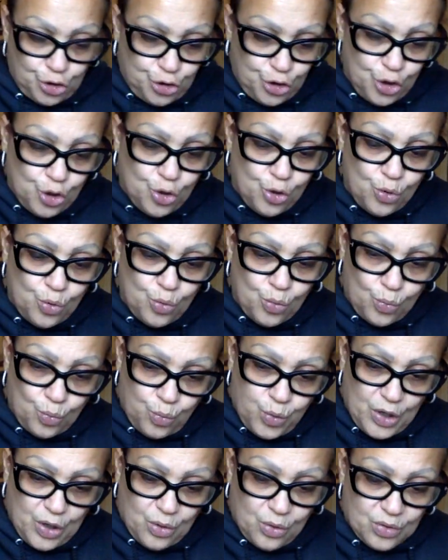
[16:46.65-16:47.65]
You
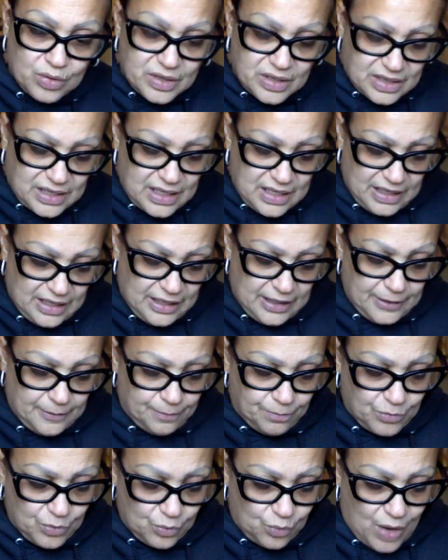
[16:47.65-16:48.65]
will see it,
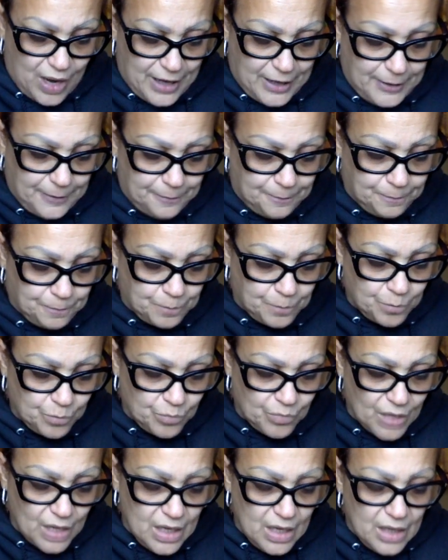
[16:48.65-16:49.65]
right?
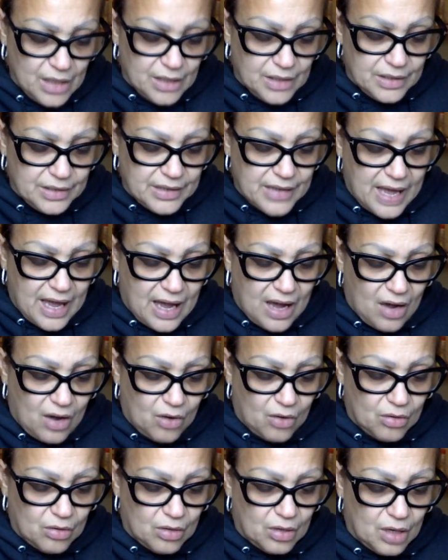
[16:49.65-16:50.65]

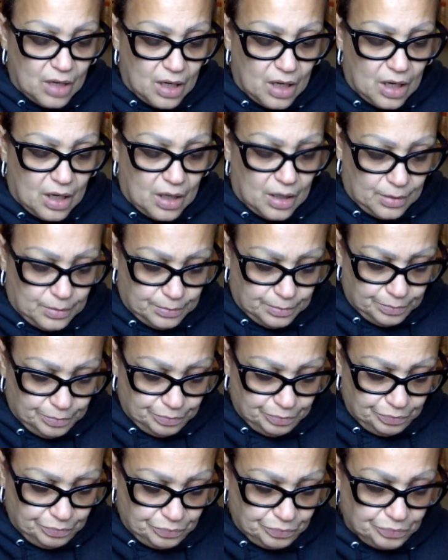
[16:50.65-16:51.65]
Now,
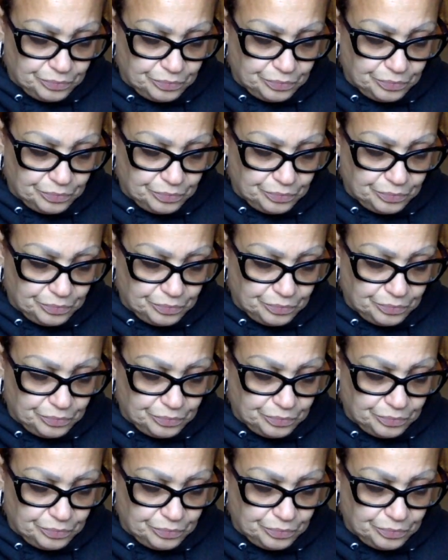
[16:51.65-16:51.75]
um,